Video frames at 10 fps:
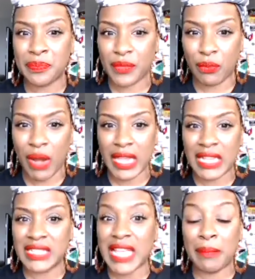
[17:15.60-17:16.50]
right?
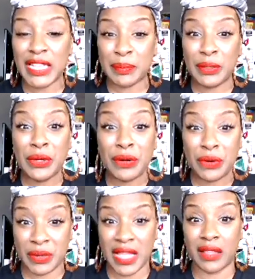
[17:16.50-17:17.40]
Because that means plural
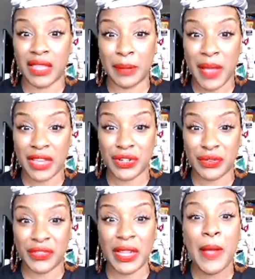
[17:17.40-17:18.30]
without the
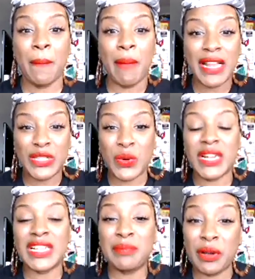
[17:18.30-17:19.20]
apostrophe. My
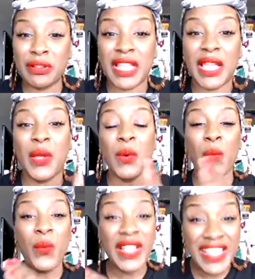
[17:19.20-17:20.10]
daughter's birthday
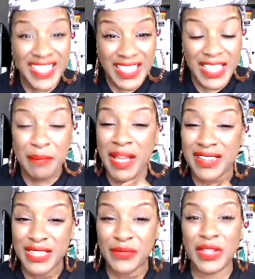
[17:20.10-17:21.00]
with the
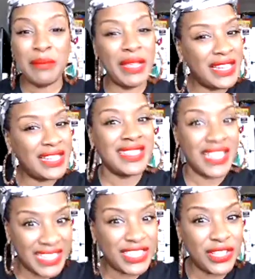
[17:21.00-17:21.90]
apostrophe means
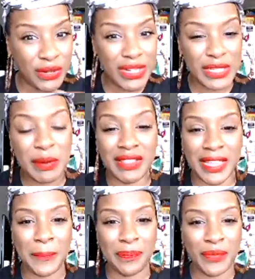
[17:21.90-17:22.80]
it's your daughter's birthday,
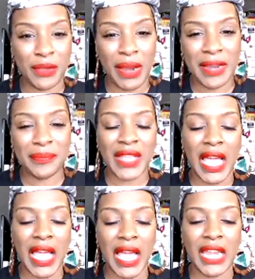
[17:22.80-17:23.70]
right? I
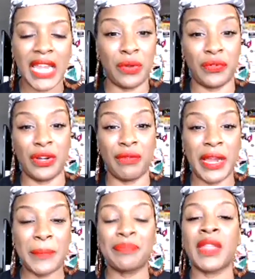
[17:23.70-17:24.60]
know I went off on a
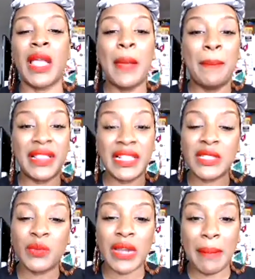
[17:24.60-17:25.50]
rant, but this is
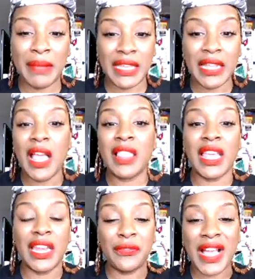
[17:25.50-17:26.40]
what I mean.
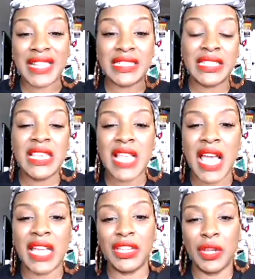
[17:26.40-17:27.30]
That if I see
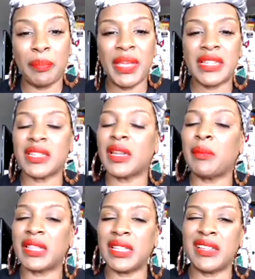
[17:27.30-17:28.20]
that in your pitch, then I'm
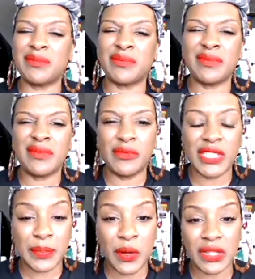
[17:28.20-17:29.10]
going to think, but
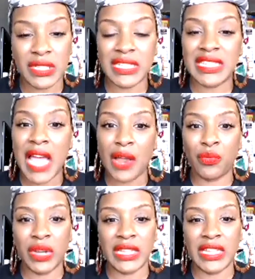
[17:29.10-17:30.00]
this person is not
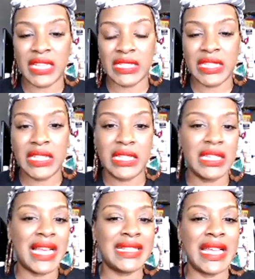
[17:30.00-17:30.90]
really as seasoned
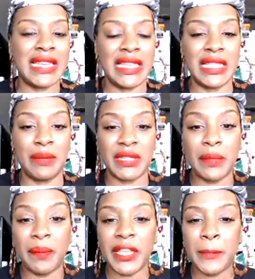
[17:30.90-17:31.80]
as I need them to
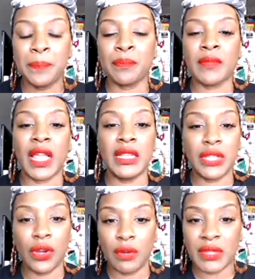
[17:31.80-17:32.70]
be in
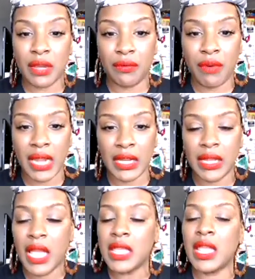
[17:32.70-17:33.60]
terms of writing.
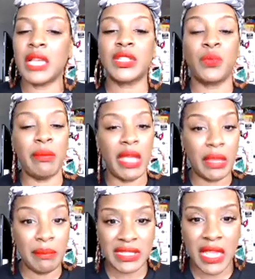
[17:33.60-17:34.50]
Yes, we make
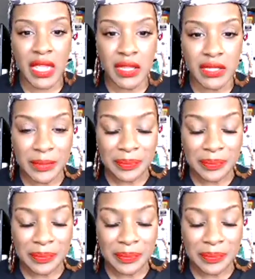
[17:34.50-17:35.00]
mistakes,